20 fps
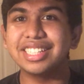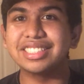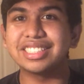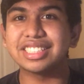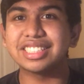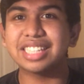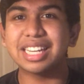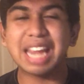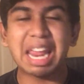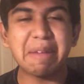
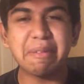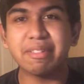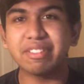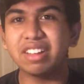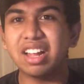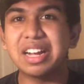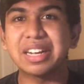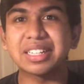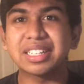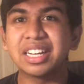just a game of
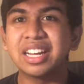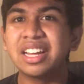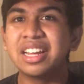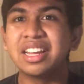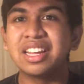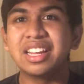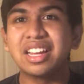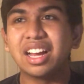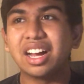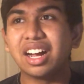luck.
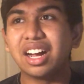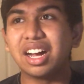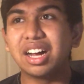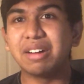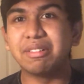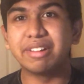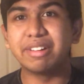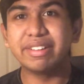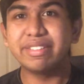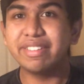
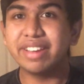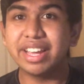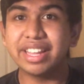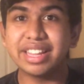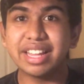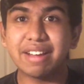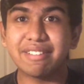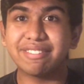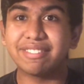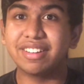If you hit
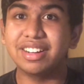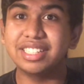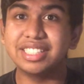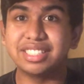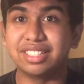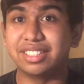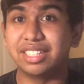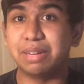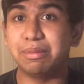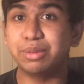that front,
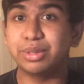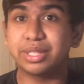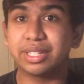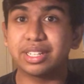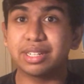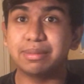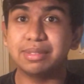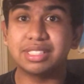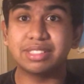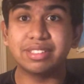your numbers are going
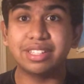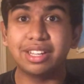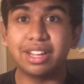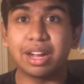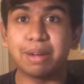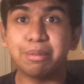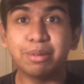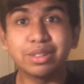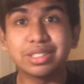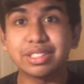to be swinging
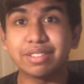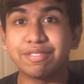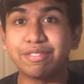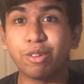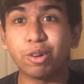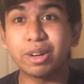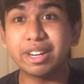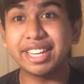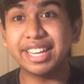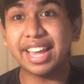upwards of
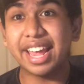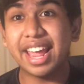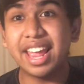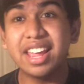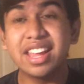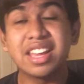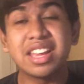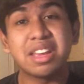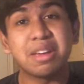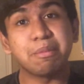40k,
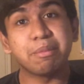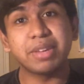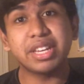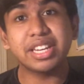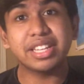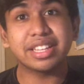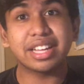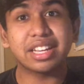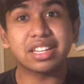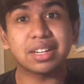
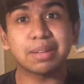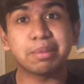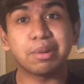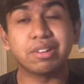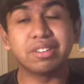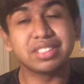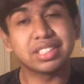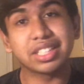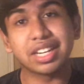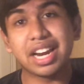meaning that your
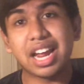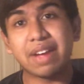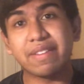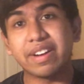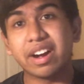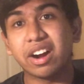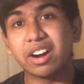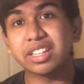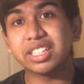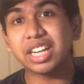opponent's going to have a
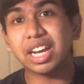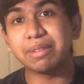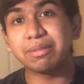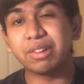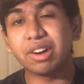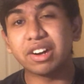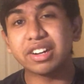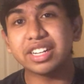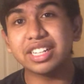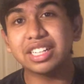hard time
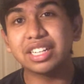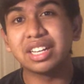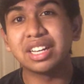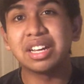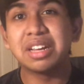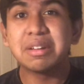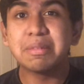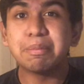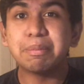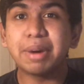guarding.
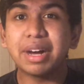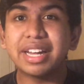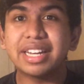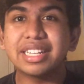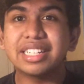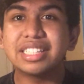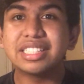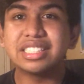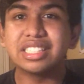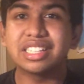But
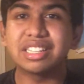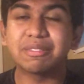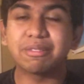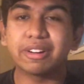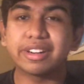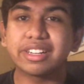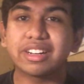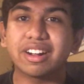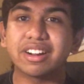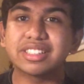you could
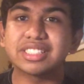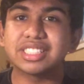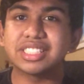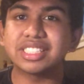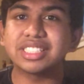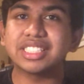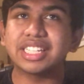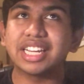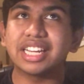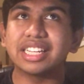run cards
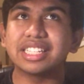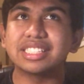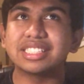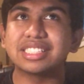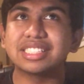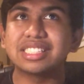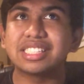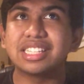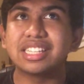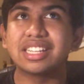such
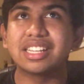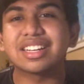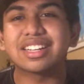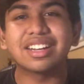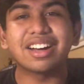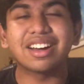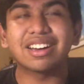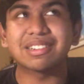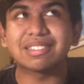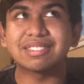as,
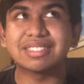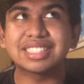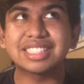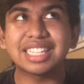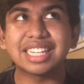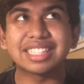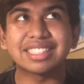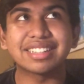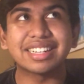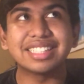God, what's
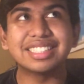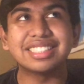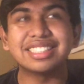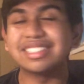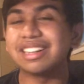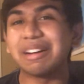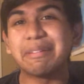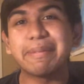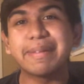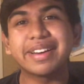that grade 2?
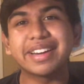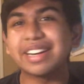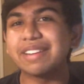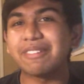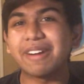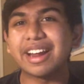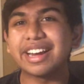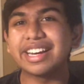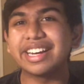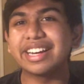I'll put it
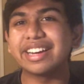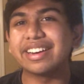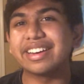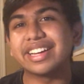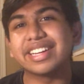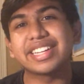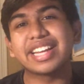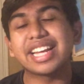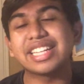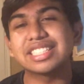right here.
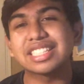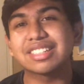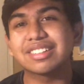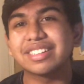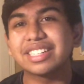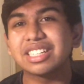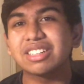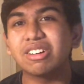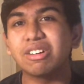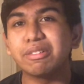It gains a
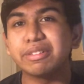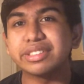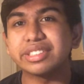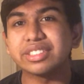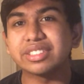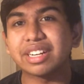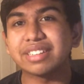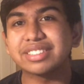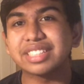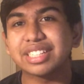critical when you
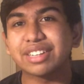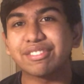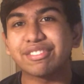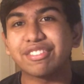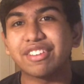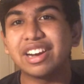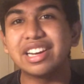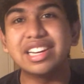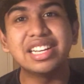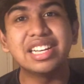drive check a front,